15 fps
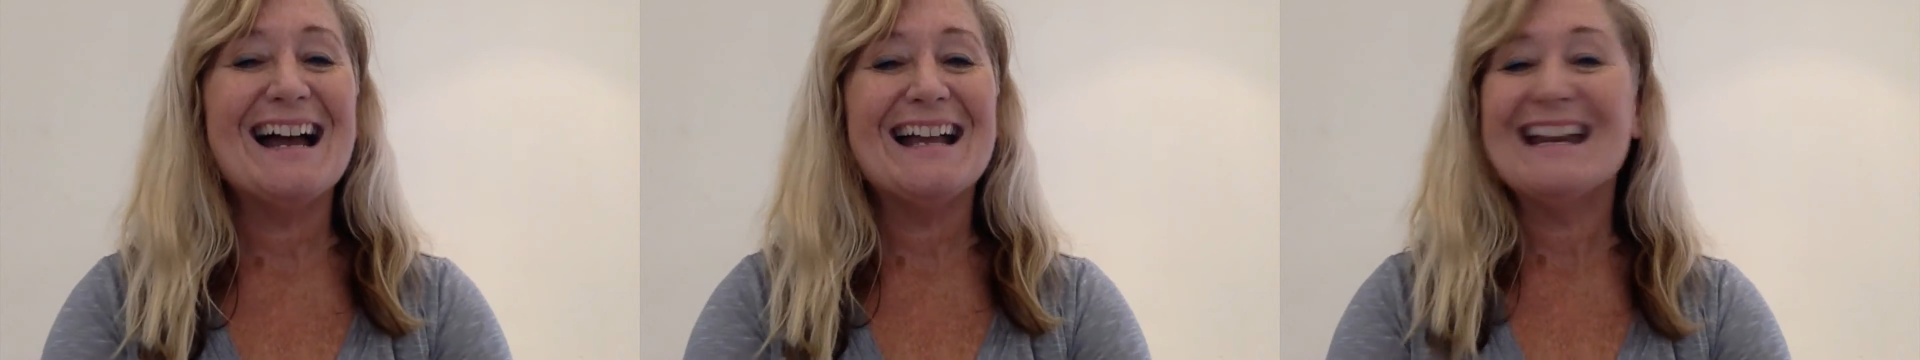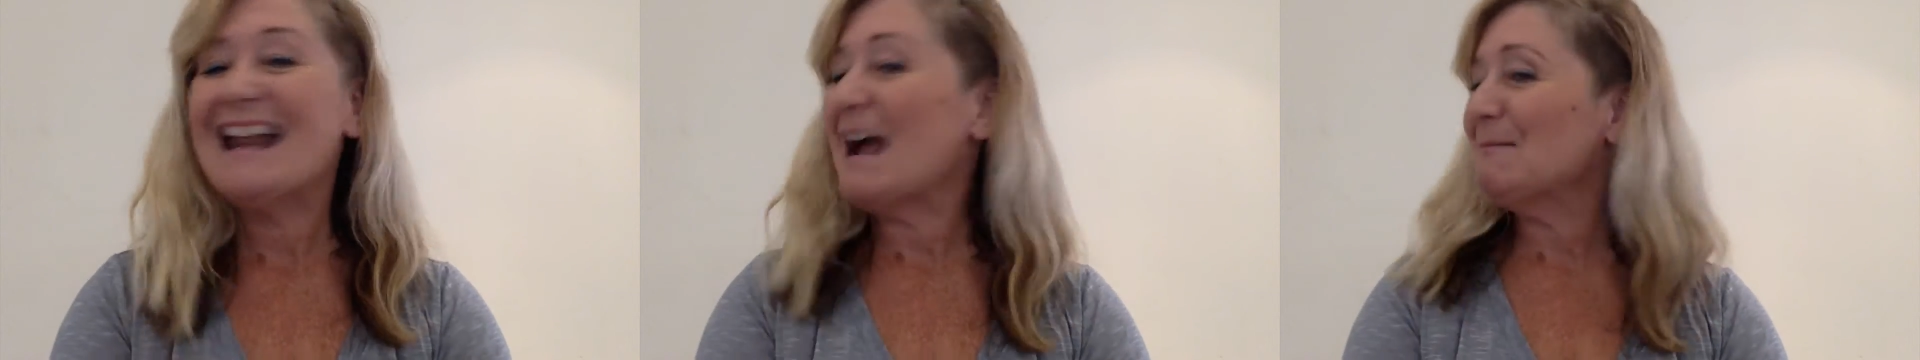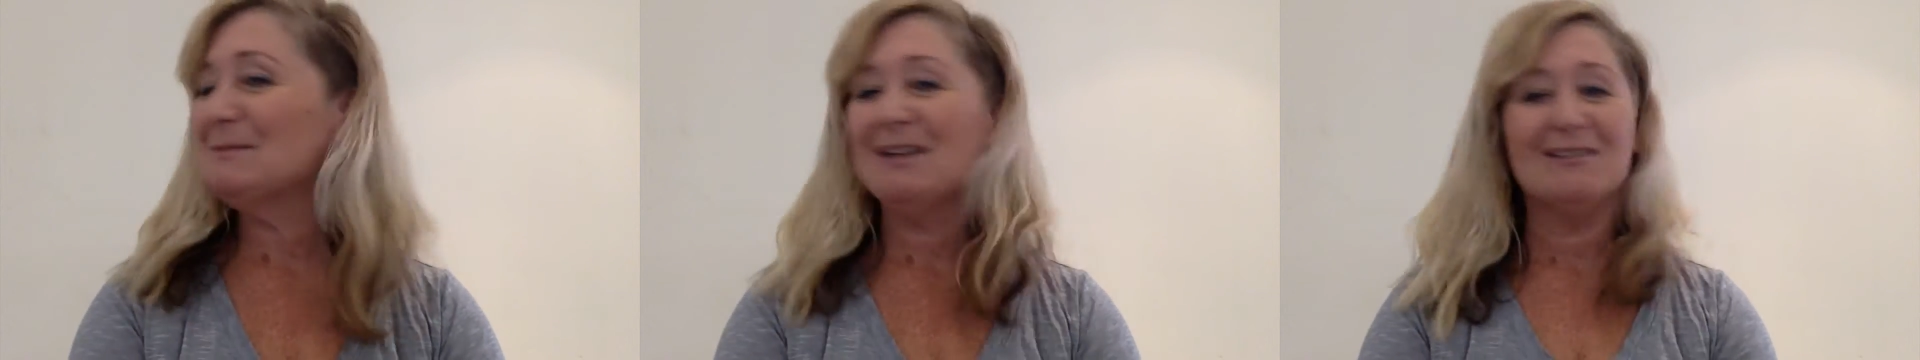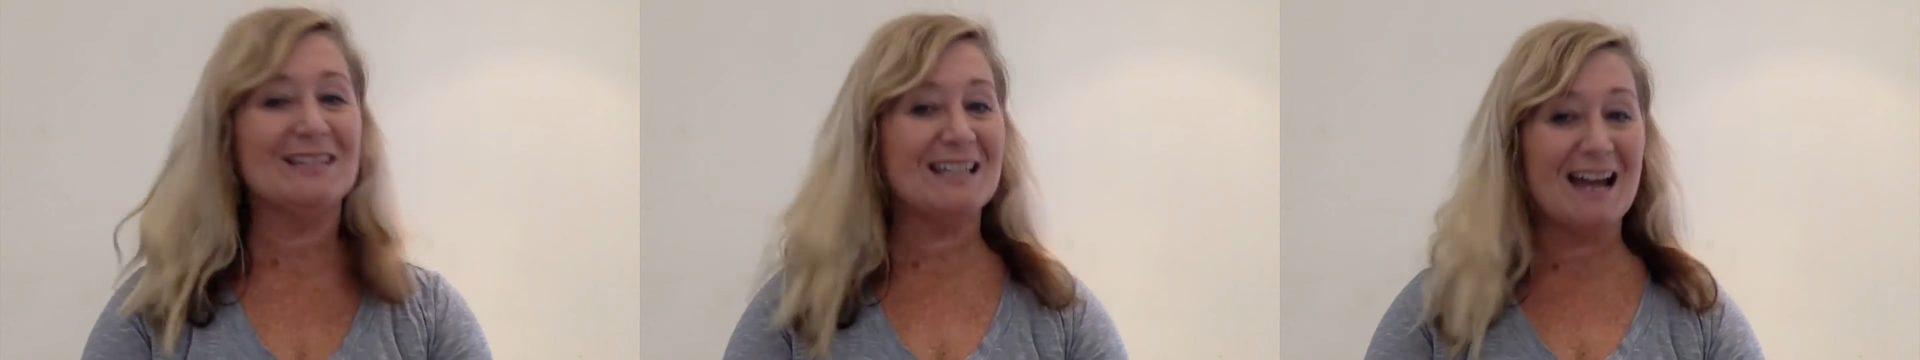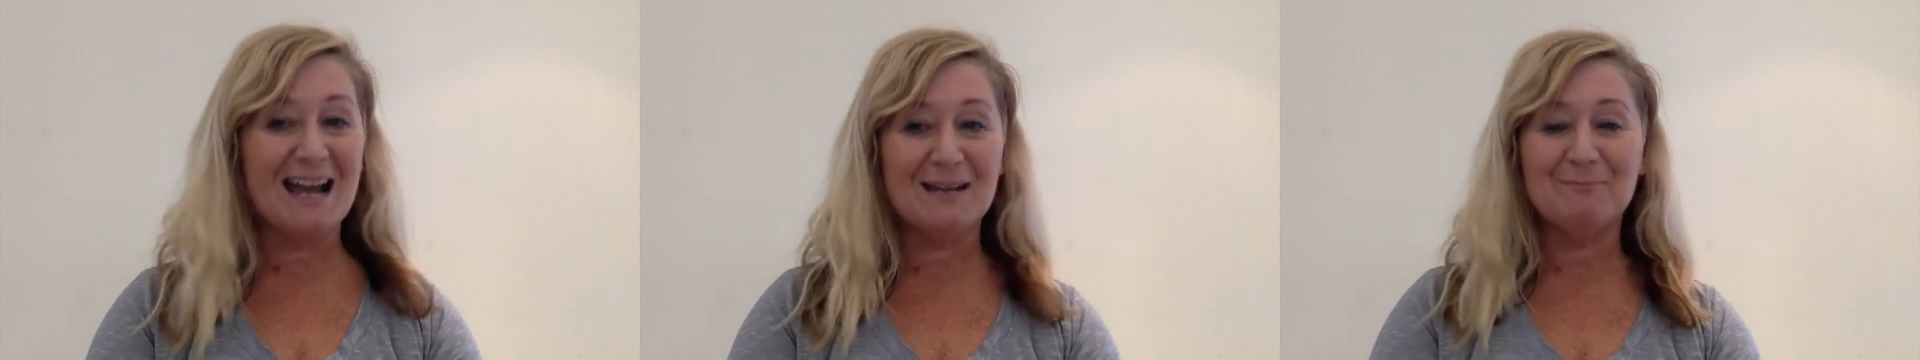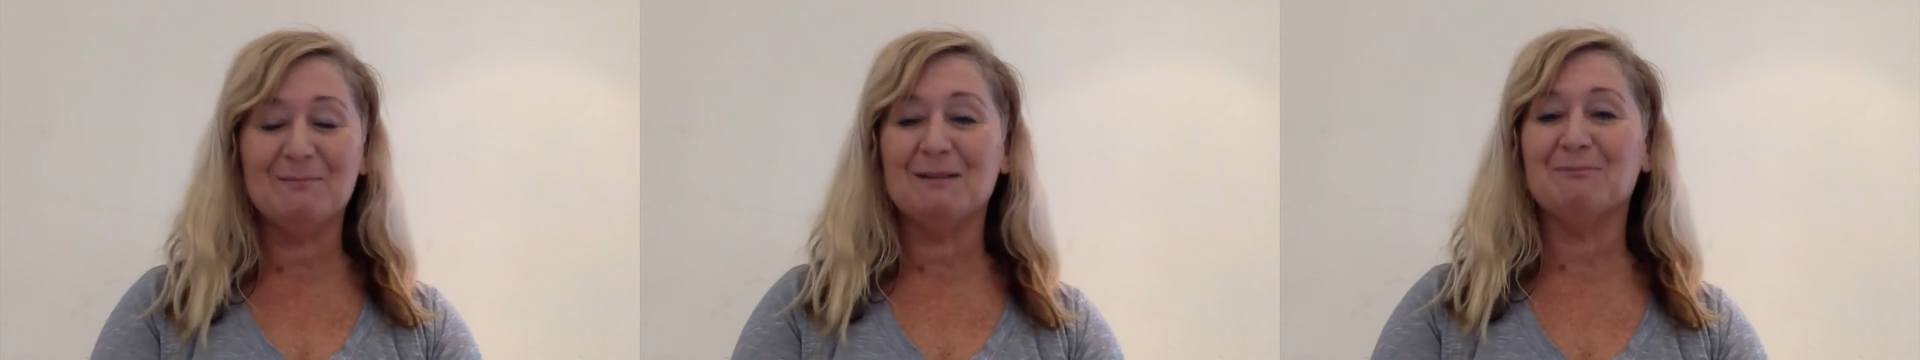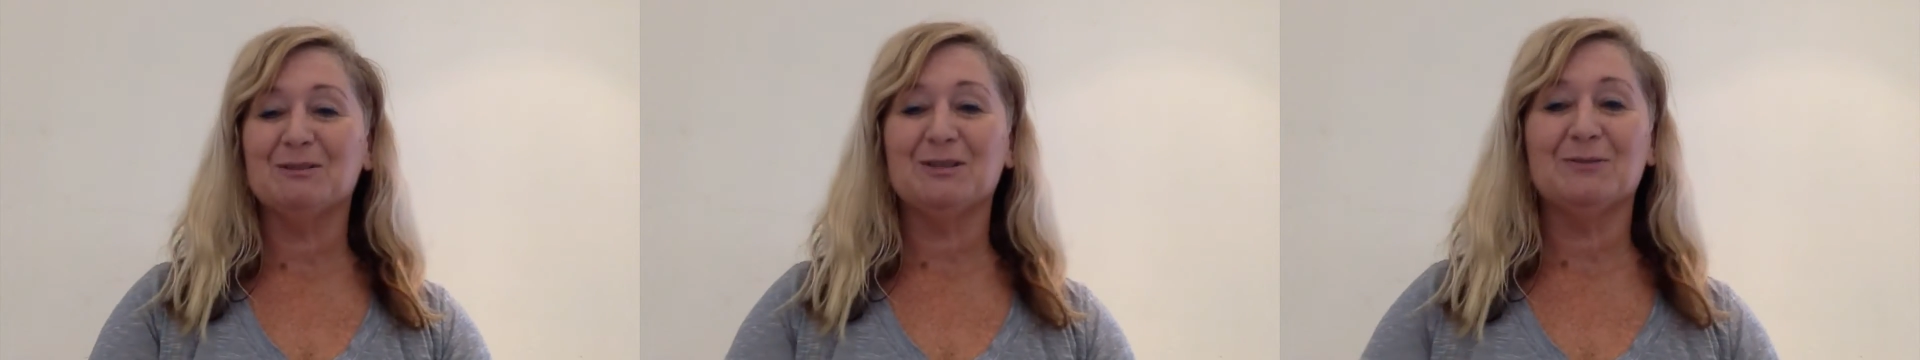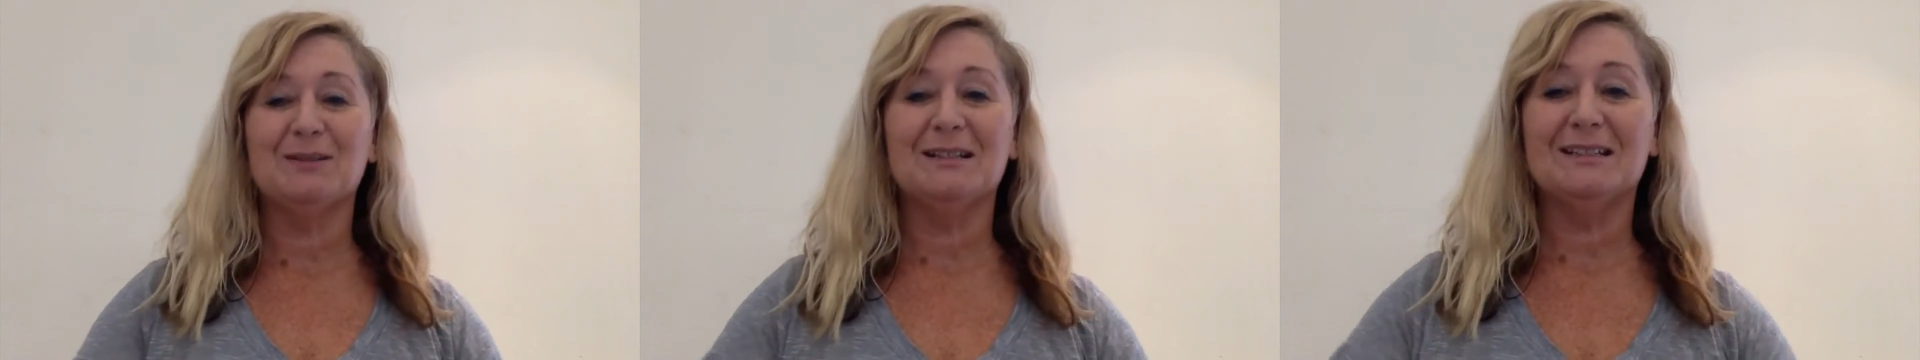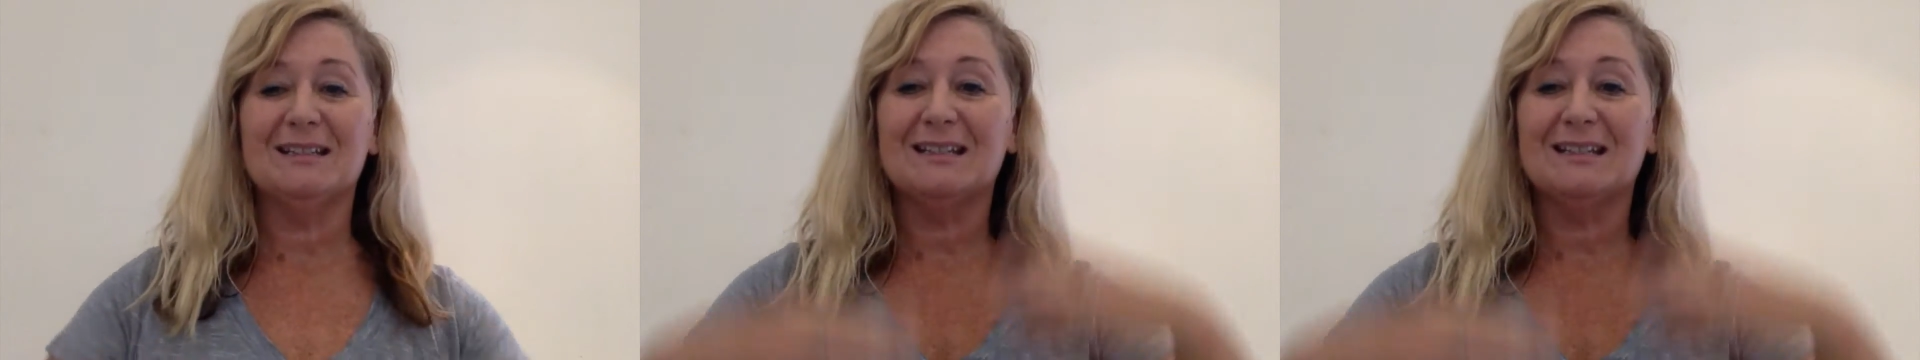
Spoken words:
It happens all the time. People do it.